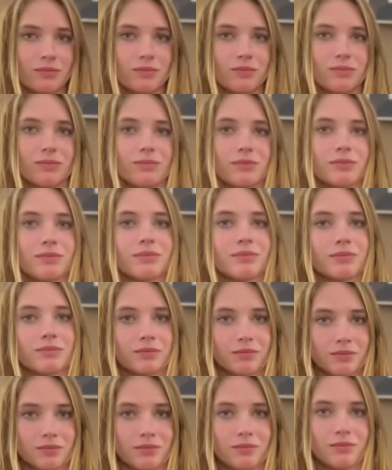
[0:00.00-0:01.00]

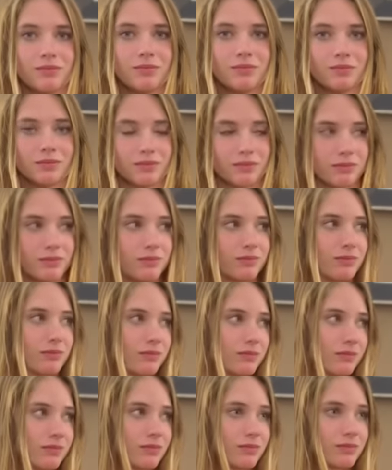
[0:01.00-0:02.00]

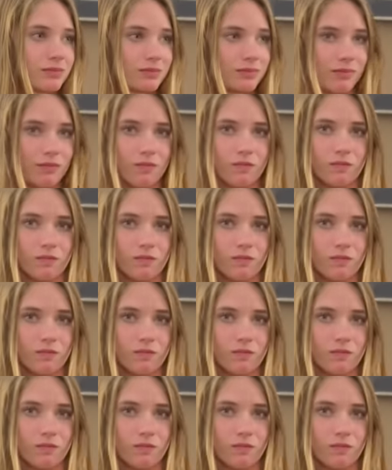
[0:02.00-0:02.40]
This person isn't speaking.